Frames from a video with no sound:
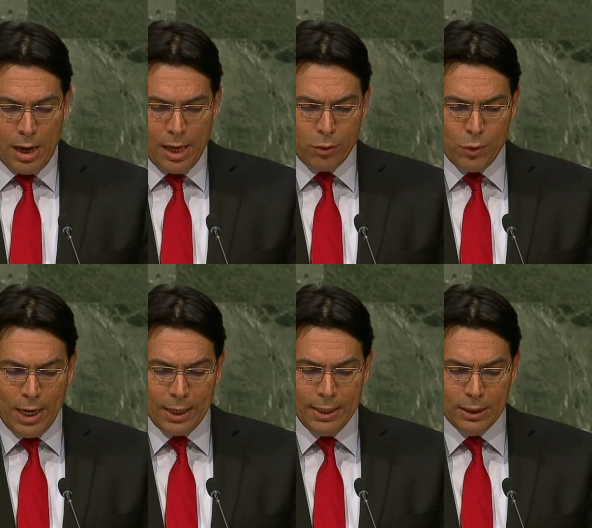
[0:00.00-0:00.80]
As we
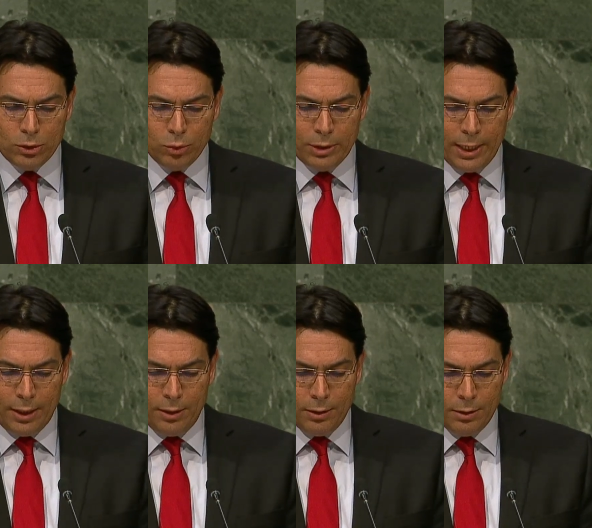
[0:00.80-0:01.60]
are here
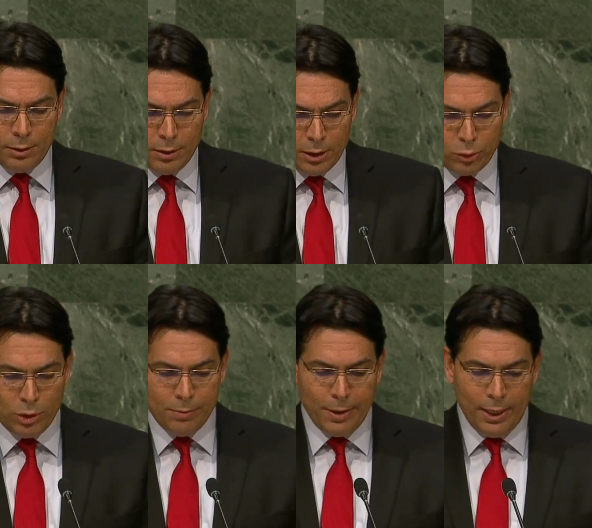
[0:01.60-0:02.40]
today
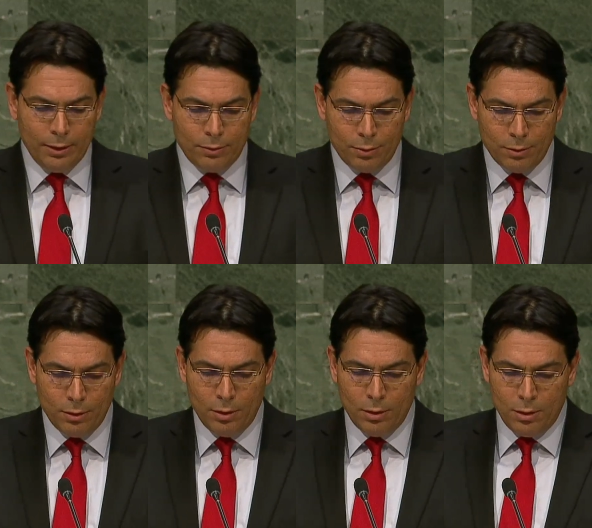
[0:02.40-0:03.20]
to debate
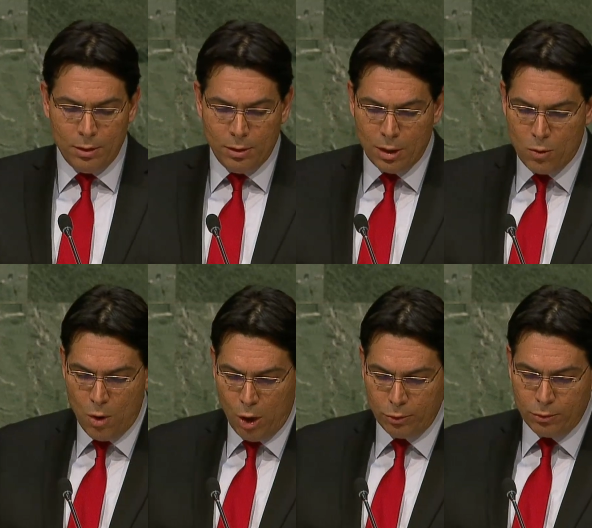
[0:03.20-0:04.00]
the
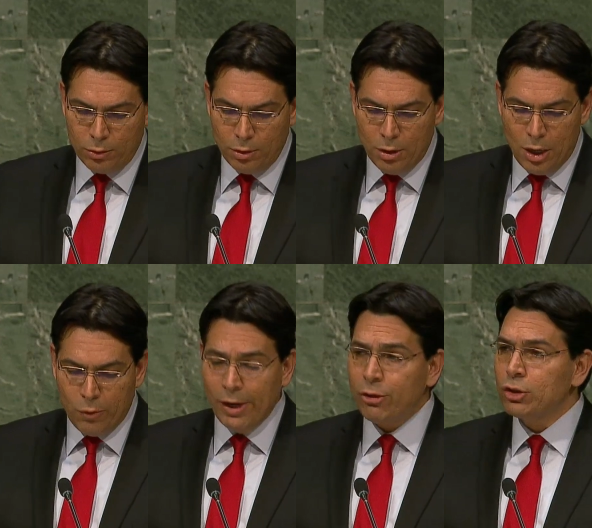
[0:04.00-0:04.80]
quote,
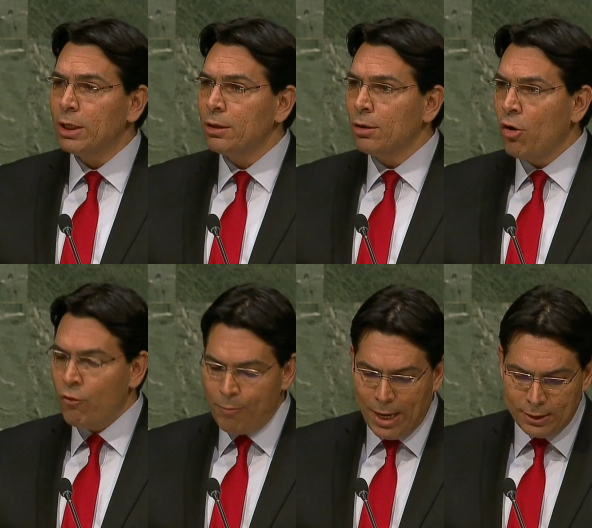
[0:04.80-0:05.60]
question
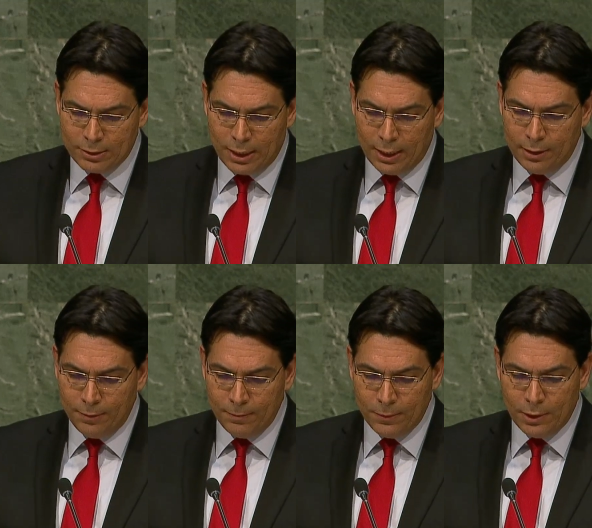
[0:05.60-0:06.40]
of Palestine,
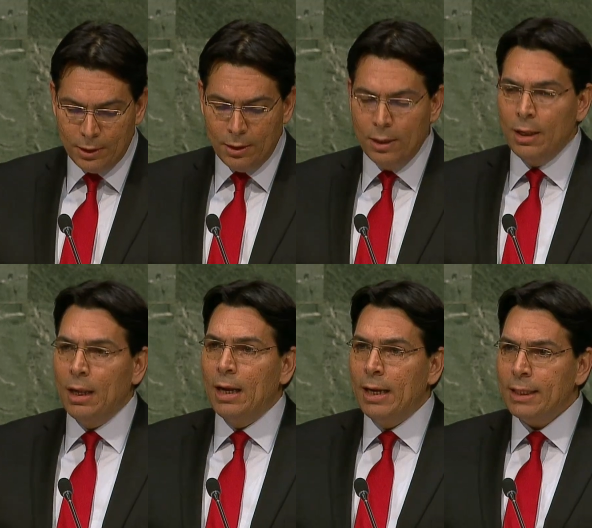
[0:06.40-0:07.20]

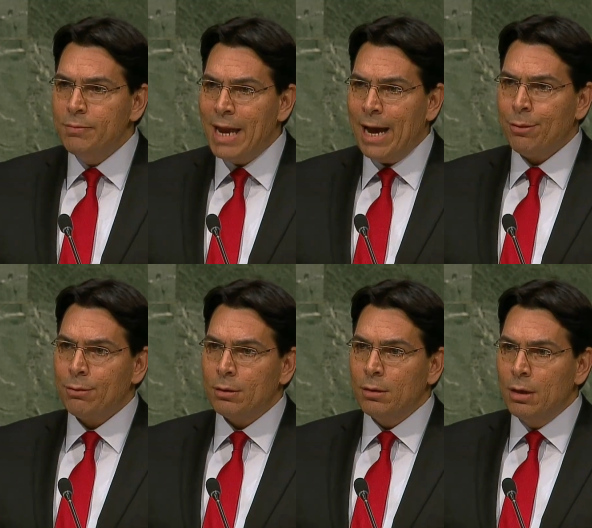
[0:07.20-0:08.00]
let me ask
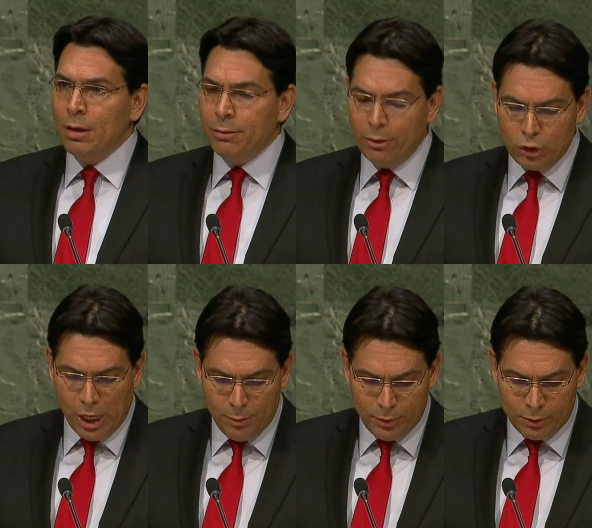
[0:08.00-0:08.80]
this
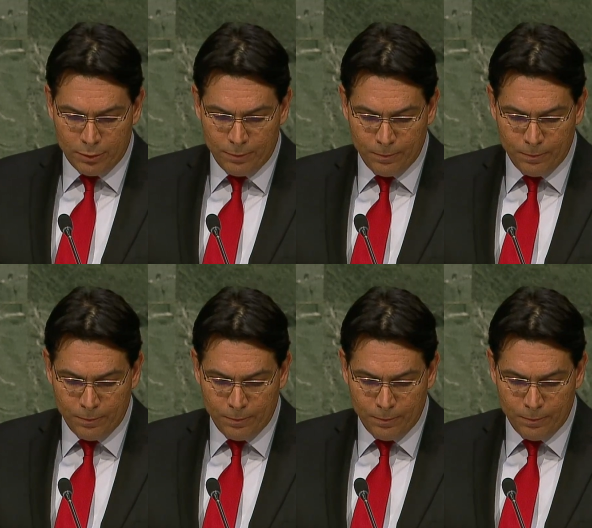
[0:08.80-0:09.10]
chamber,